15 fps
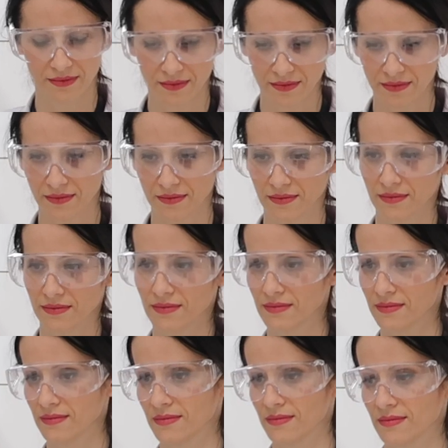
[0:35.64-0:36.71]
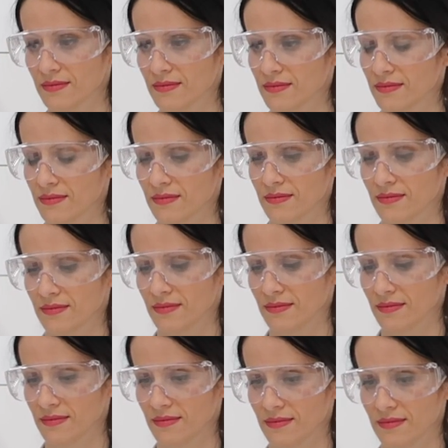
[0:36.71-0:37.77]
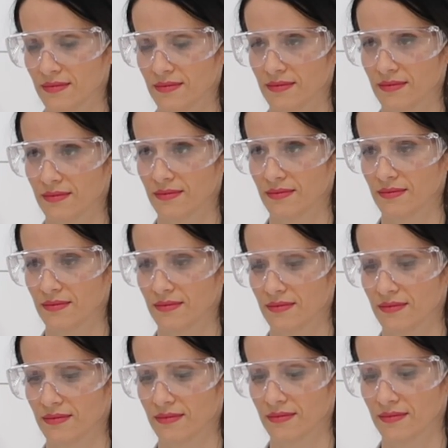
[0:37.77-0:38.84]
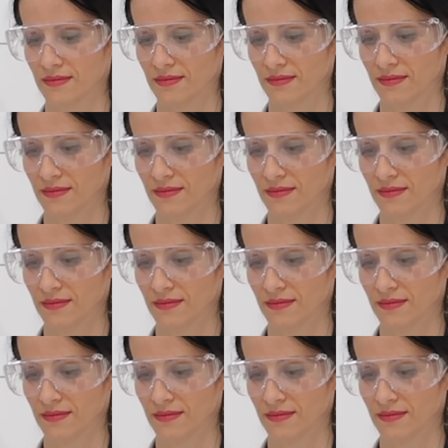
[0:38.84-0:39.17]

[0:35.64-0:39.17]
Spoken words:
The person shown says nothing.